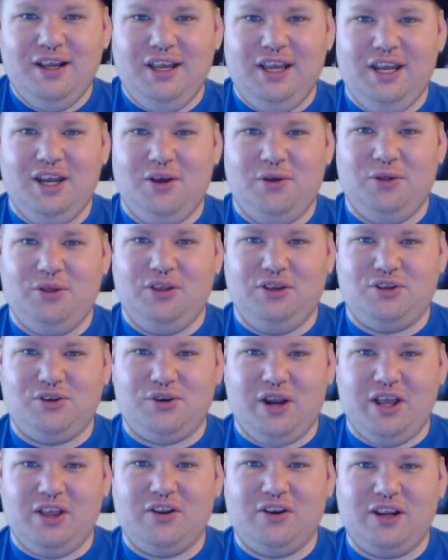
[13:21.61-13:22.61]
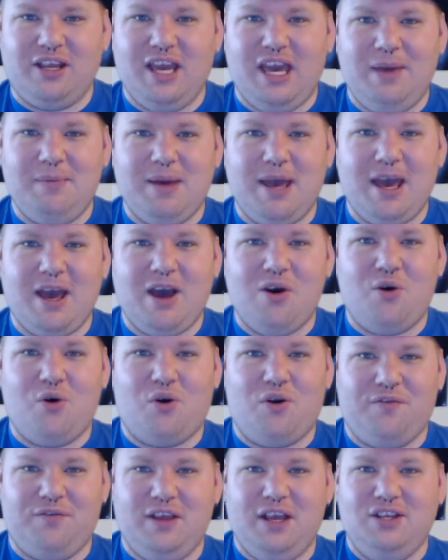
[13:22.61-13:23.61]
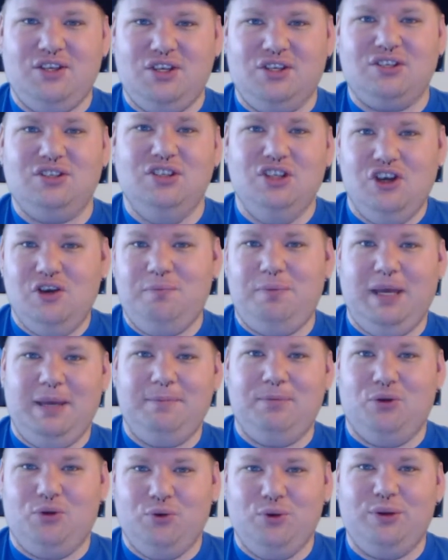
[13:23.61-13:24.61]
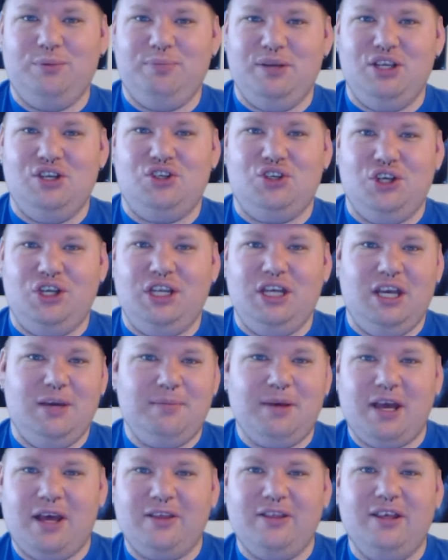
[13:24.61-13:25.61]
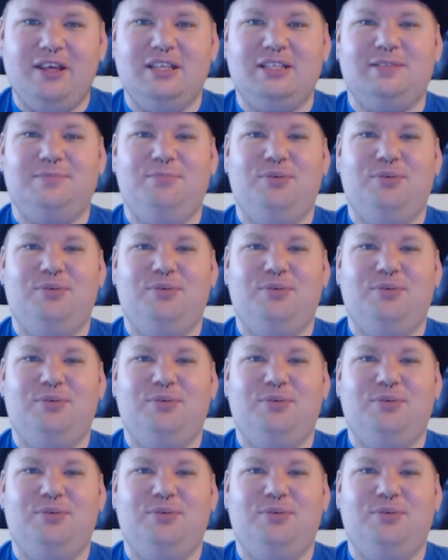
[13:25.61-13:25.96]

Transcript: the trailer came out, or if they just knew people would be shitty about this,